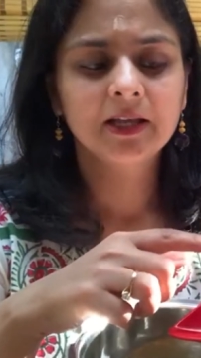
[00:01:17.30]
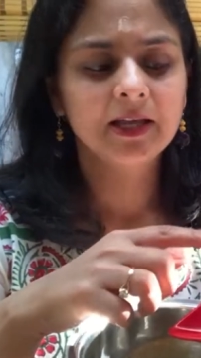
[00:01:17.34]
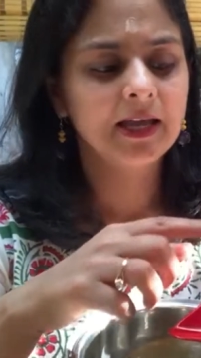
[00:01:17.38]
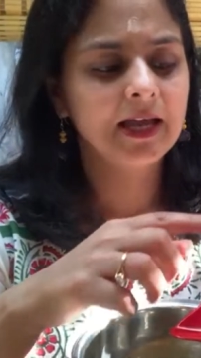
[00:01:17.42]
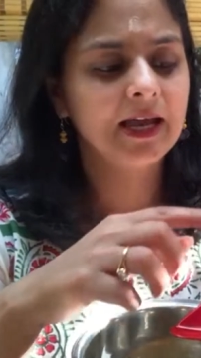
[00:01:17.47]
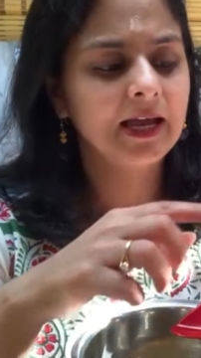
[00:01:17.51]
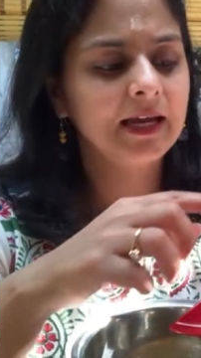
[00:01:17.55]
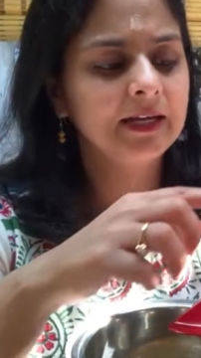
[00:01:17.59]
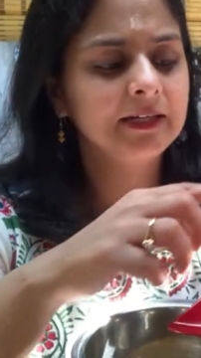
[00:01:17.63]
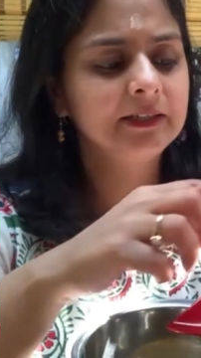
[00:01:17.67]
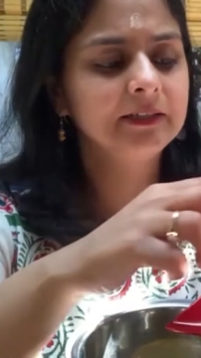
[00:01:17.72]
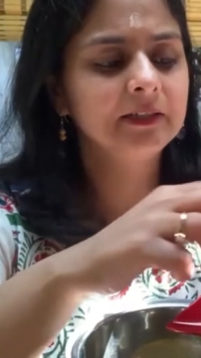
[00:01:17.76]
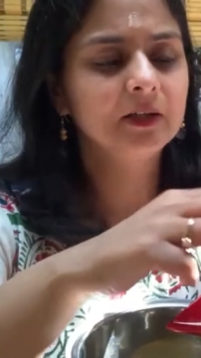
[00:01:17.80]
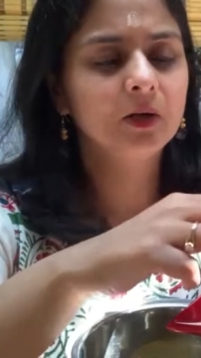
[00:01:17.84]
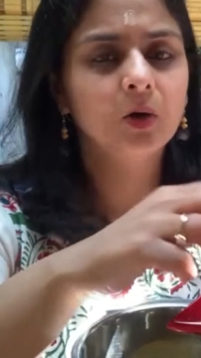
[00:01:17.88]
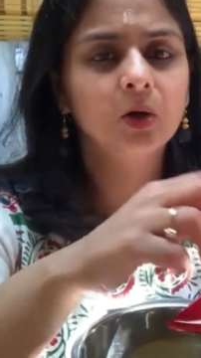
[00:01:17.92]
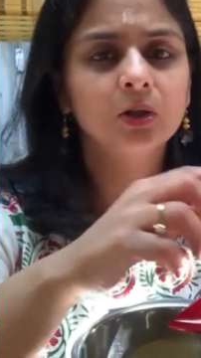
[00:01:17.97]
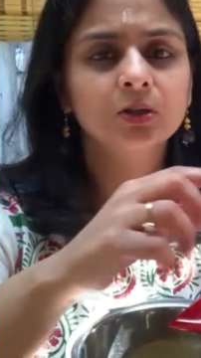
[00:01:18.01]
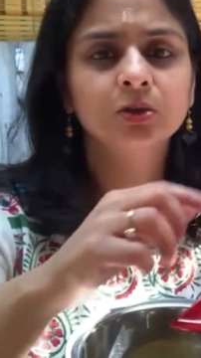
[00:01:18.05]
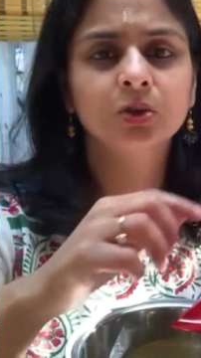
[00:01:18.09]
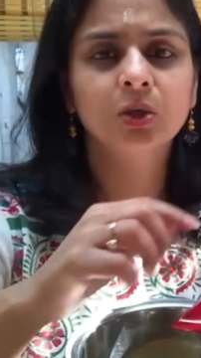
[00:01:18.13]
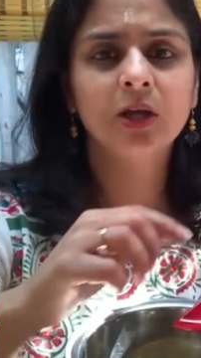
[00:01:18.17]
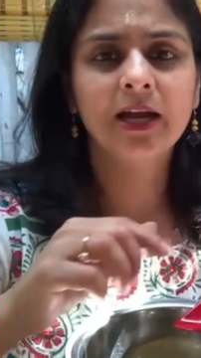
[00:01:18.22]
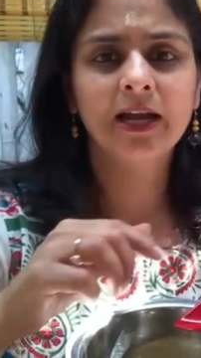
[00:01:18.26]
and
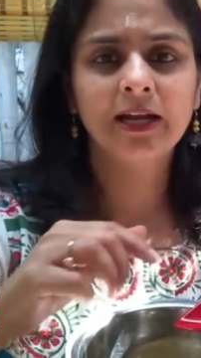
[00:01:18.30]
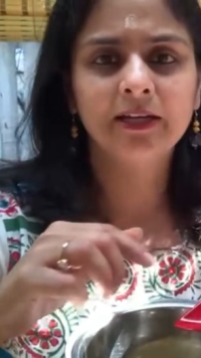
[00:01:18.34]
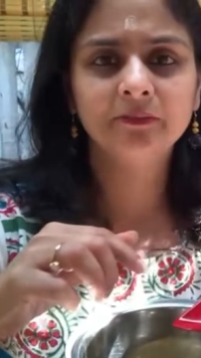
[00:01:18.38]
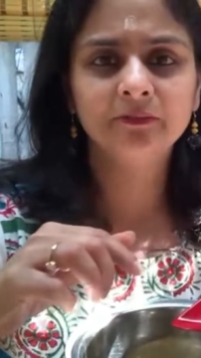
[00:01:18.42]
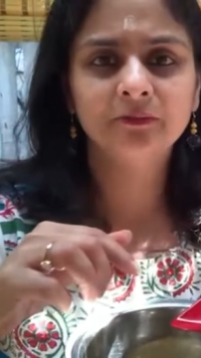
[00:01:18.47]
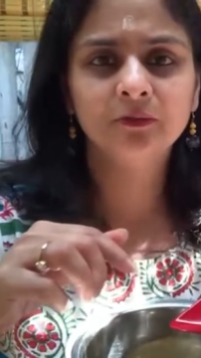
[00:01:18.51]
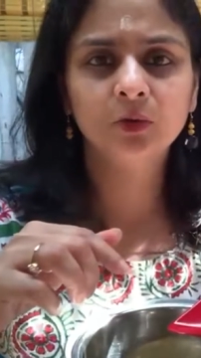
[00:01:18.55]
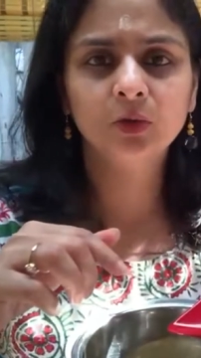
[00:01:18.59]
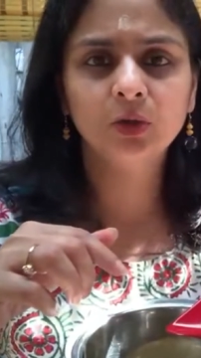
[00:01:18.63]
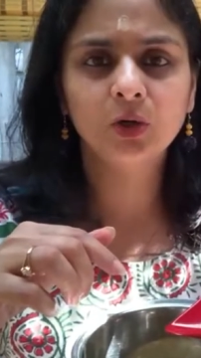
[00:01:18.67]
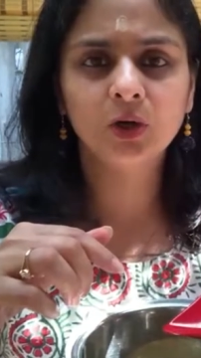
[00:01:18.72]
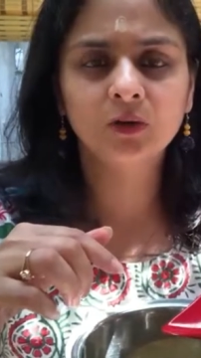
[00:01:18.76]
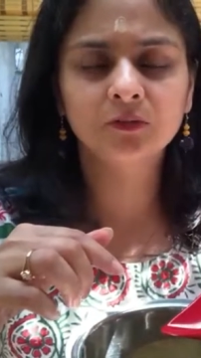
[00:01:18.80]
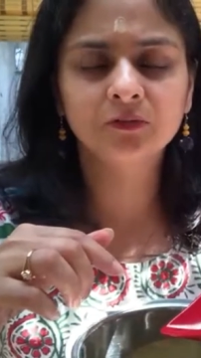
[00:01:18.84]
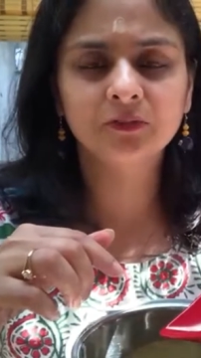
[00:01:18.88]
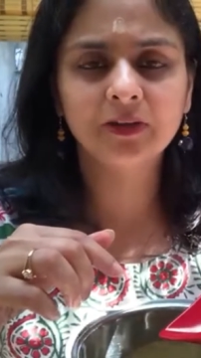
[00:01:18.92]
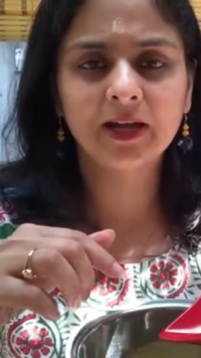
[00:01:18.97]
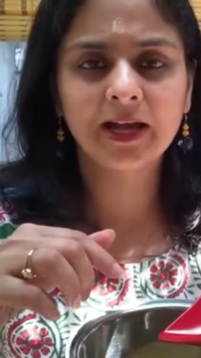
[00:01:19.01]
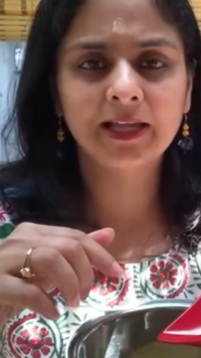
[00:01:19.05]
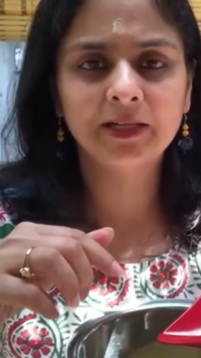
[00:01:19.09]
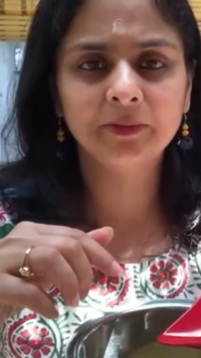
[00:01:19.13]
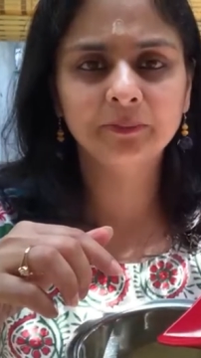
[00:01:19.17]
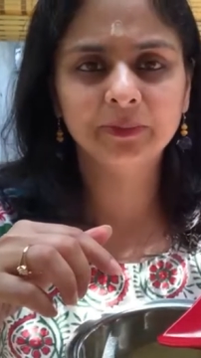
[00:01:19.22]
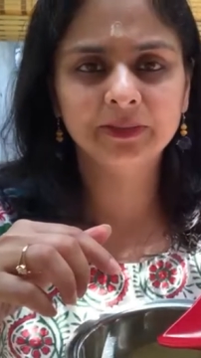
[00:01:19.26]
also a handful of
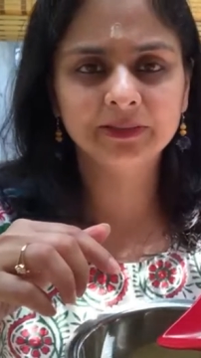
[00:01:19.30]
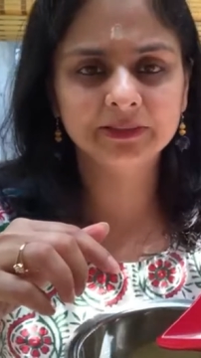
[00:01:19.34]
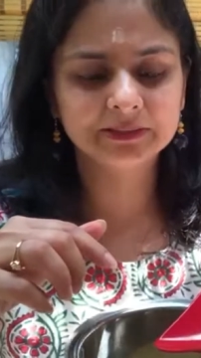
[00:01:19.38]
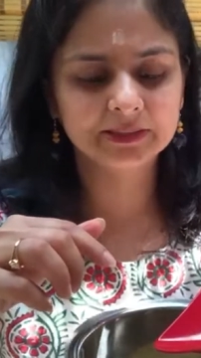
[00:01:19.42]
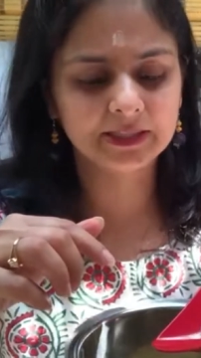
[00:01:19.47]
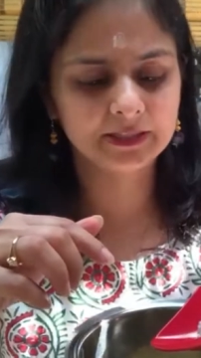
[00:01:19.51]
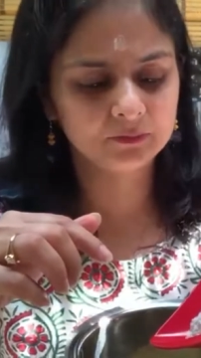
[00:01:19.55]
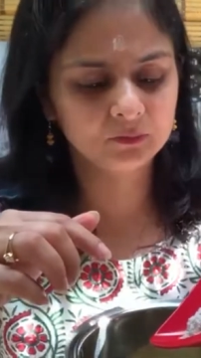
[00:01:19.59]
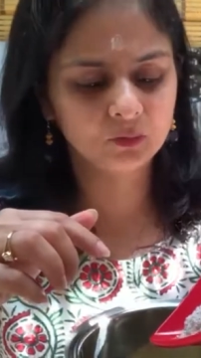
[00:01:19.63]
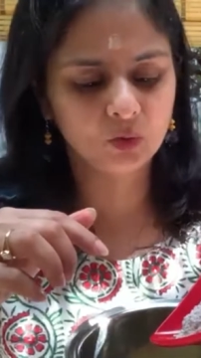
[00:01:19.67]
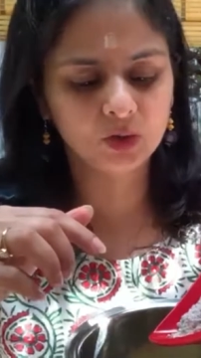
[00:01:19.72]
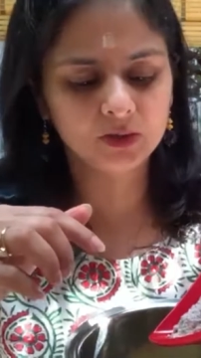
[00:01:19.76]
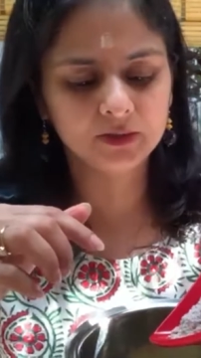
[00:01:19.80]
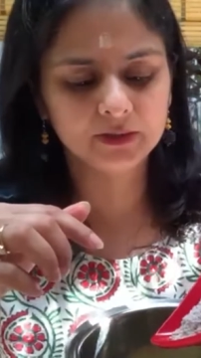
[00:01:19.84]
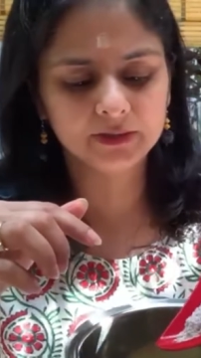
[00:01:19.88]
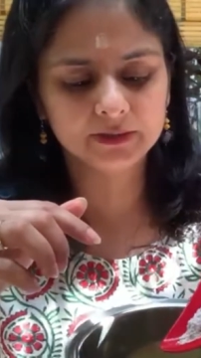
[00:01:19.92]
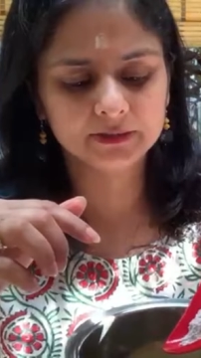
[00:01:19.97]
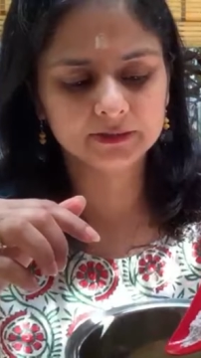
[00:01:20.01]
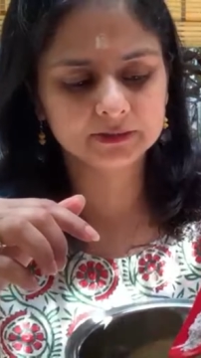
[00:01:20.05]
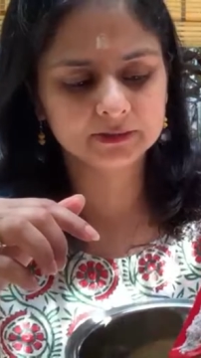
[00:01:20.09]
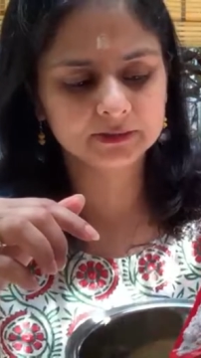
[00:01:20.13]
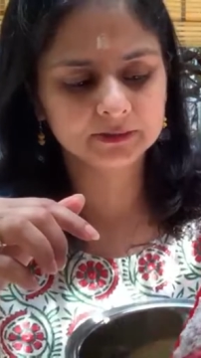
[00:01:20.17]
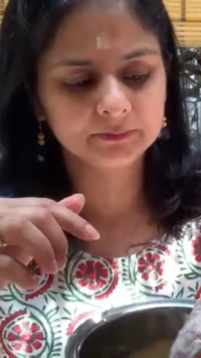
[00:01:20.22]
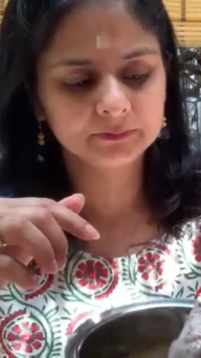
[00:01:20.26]
almonds and
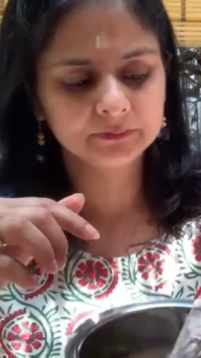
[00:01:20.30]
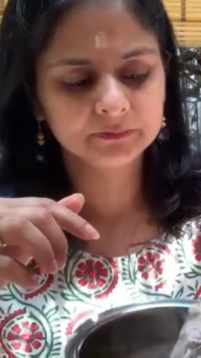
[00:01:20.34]
walnuts.